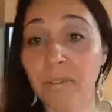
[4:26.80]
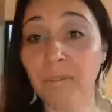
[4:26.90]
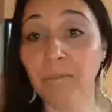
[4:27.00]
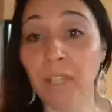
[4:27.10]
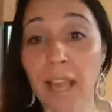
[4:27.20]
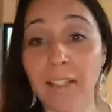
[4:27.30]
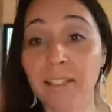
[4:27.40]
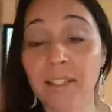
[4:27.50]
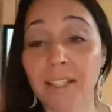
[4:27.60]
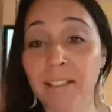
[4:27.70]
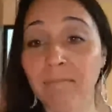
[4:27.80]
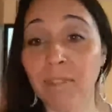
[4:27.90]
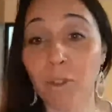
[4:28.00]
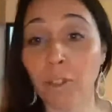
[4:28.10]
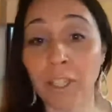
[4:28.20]
lens and
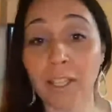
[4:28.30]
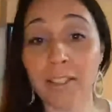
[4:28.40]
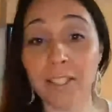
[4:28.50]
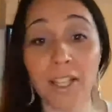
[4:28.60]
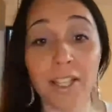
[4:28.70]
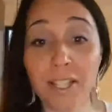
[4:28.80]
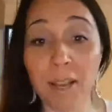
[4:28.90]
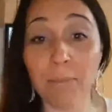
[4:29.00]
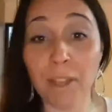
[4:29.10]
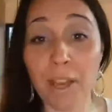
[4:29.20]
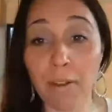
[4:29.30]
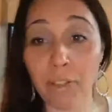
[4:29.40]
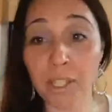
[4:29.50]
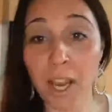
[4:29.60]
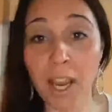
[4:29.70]
they're going to see the same thing
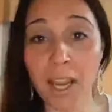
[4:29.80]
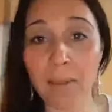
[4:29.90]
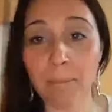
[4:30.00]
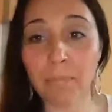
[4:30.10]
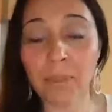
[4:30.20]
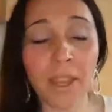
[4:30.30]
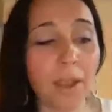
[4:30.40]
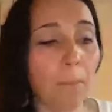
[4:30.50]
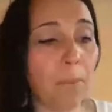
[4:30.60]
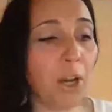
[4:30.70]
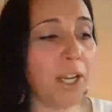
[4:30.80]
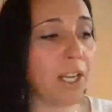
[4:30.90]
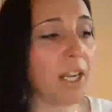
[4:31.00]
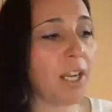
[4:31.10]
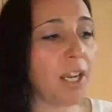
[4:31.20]
every time.
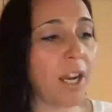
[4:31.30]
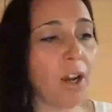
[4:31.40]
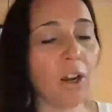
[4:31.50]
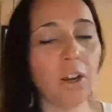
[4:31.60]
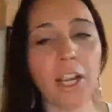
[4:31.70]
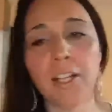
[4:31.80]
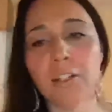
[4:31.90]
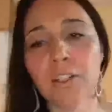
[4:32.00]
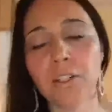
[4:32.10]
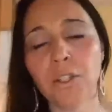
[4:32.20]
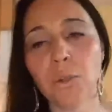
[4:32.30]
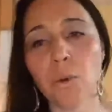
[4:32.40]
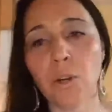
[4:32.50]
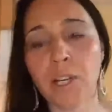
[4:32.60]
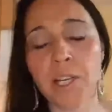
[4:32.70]
But okay, here's a
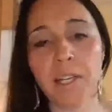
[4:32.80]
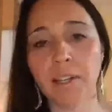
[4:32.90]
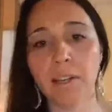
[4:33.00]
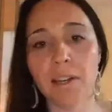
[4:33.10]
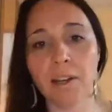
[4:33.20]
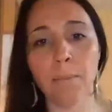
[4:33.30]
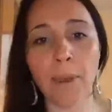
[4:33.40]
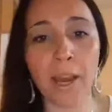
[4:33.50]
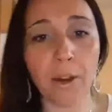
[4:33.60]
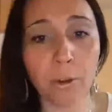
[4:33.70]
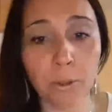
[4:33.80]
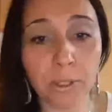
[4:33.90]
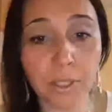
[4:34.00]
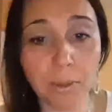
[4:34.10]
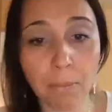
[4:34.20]
story
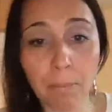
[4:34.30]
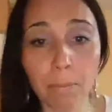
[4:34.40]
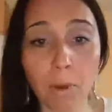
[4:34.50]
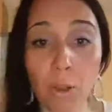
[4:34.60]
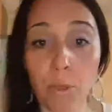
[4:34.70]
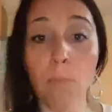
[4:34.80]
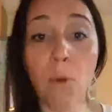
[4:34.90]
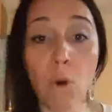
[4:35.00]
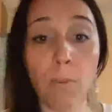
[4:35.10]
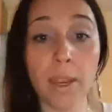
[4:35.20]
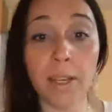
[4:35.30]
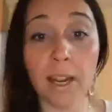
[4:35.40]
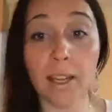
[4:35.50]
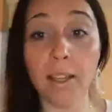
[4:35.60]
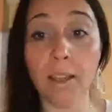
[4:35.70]
about the moment
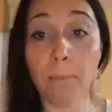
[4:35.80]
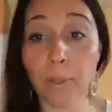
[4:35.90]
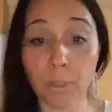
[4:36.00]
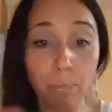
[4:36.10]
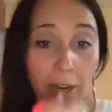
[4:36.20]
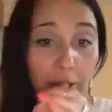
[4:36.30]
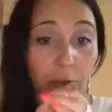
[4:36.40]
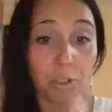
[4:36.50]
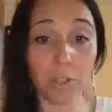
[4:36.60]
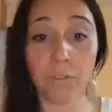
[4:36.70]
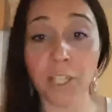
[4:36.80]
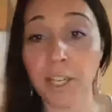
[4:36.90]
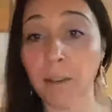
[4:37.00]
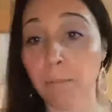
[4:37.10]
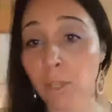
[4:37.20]
perspective shifting
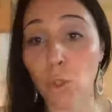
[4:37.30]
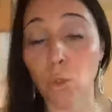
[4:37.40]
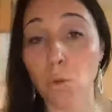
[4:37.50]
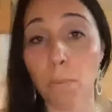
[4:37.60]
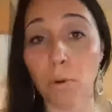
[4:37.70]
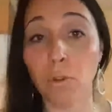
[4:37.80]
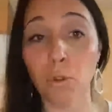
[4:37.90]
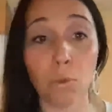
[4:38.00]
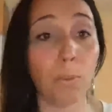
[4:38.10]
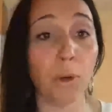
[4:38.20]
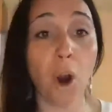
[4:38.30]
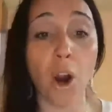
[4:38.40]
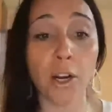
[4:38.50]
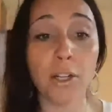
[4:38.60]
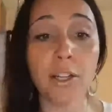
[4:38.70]
hit me super, super
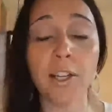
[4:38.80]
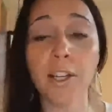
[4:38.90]
hard.